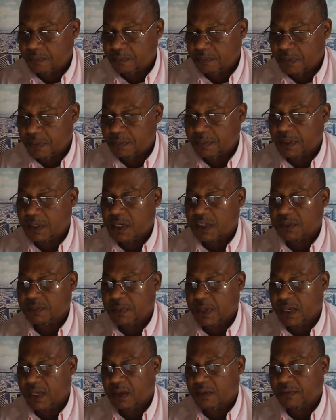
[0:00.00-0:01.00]
but because
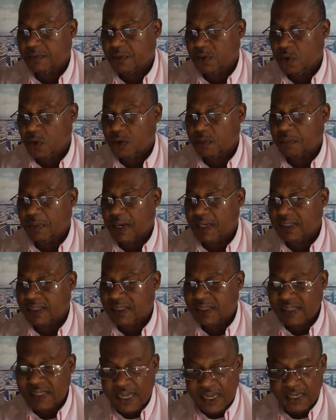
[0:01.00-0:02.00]
men are flawed by
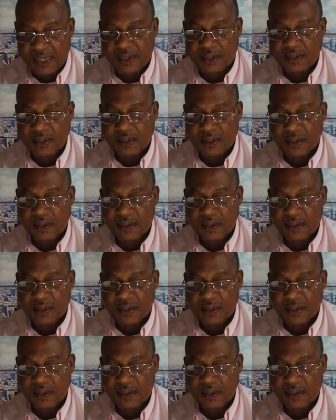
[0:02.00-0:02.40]
sin,